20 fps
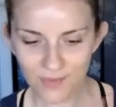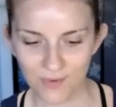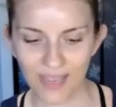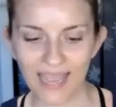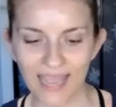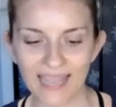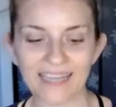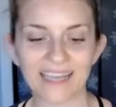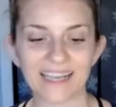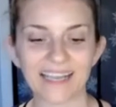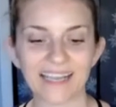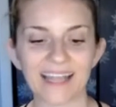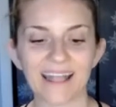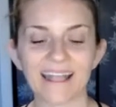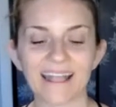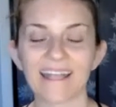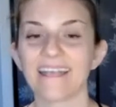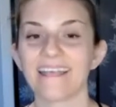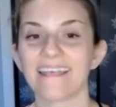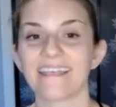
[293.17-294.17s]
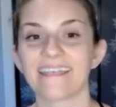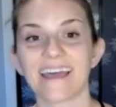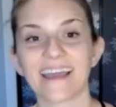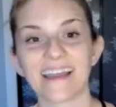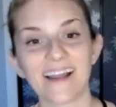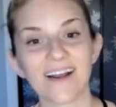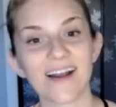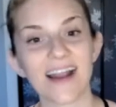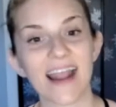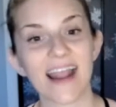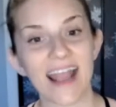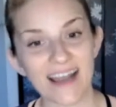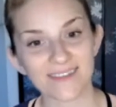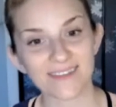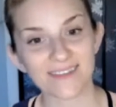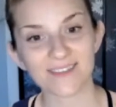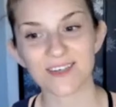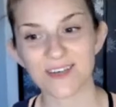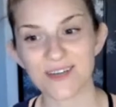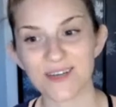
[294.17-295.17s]
Okay, then our
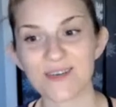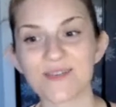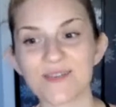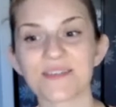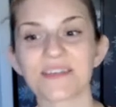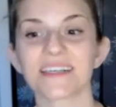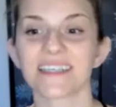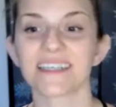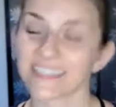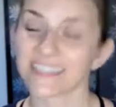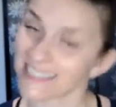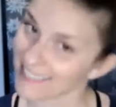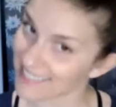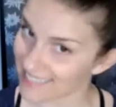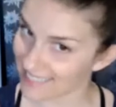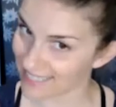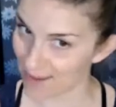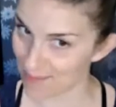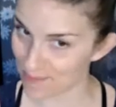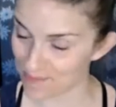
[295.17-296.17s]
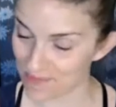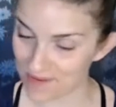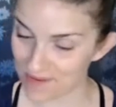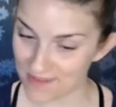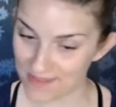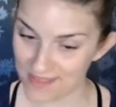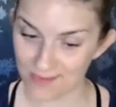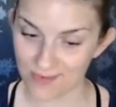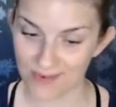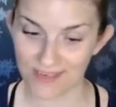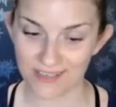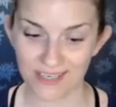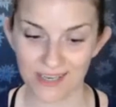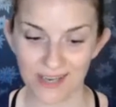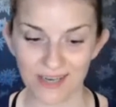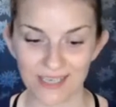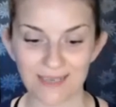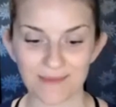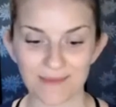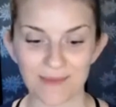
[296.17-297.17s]
afternoon slump that we
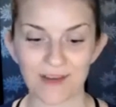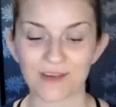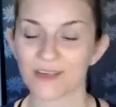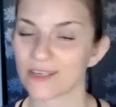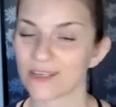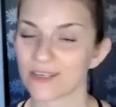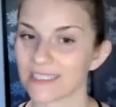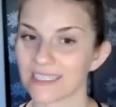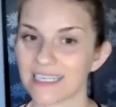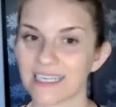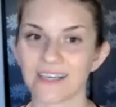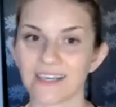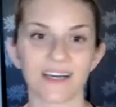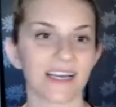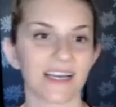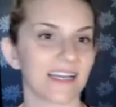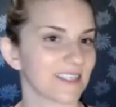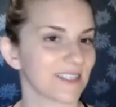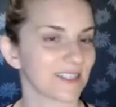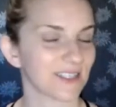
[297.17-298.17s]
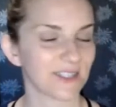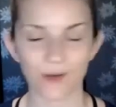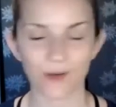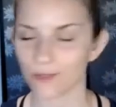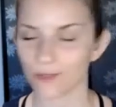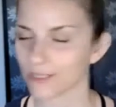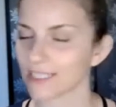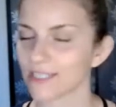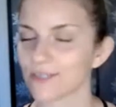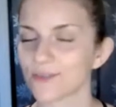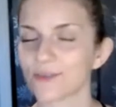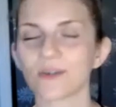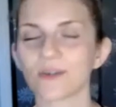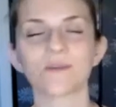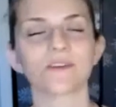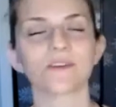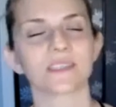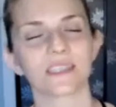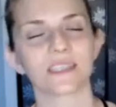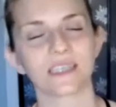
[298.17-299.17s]
talked about earlier. It is totally
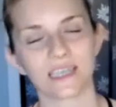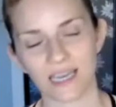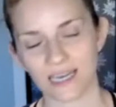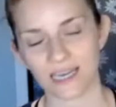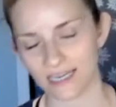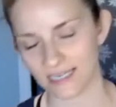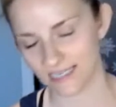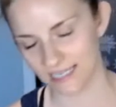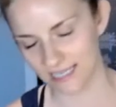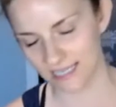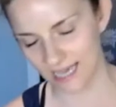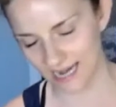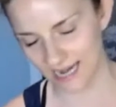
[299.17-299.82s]
normal to get into